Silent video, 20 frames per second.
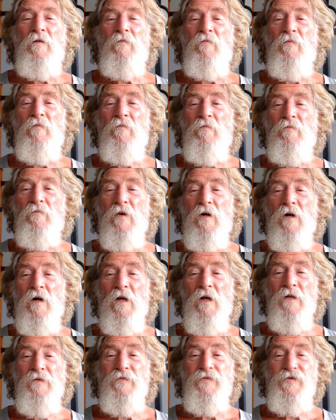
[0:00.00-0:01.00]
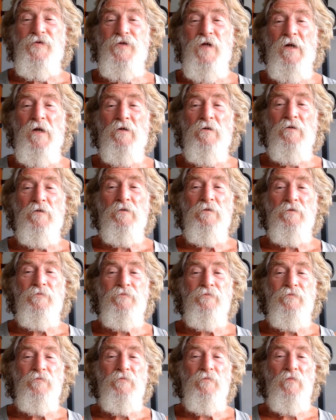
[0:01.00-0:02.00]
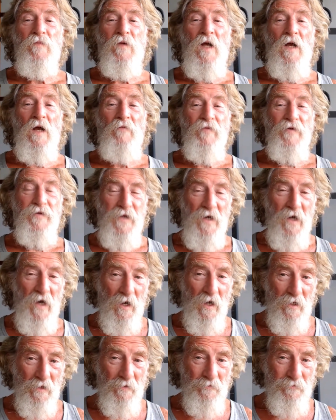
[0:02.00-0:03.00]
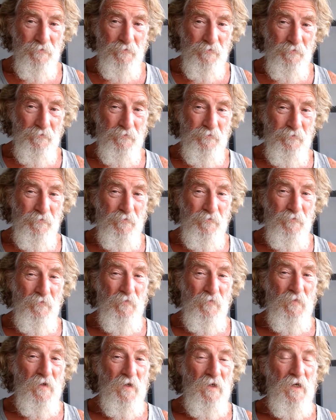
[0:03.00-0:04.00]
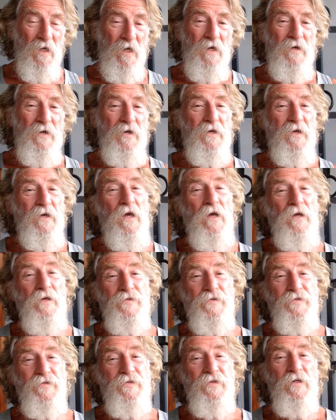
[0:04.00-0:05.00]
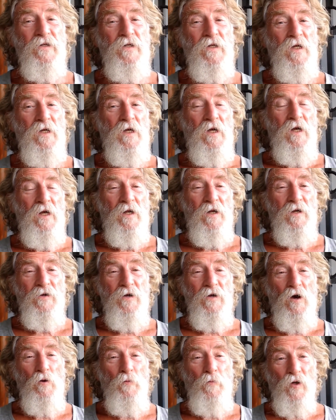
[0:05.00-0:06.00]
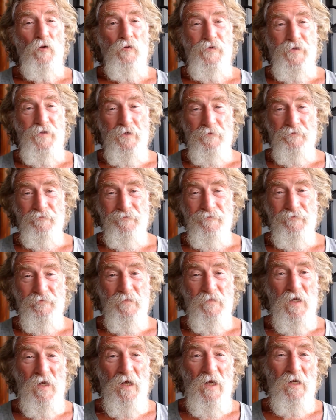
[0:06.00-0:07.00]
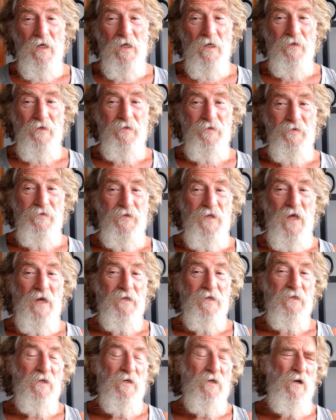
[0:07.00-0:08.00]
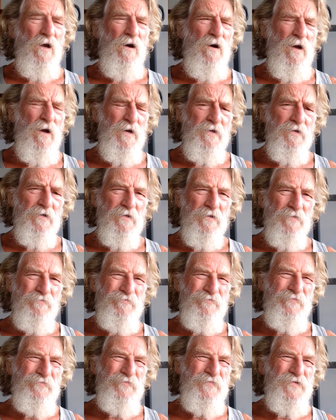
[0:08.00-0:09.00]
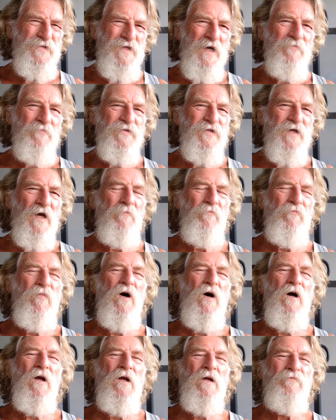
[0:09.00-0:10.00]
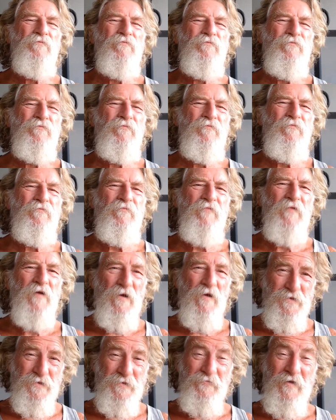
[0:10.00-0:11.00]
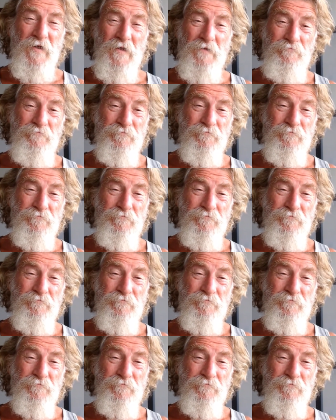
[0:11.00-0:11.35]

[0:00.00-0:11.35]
My channel avatar indicates no bullshit, and that kind of sums up my philosophy.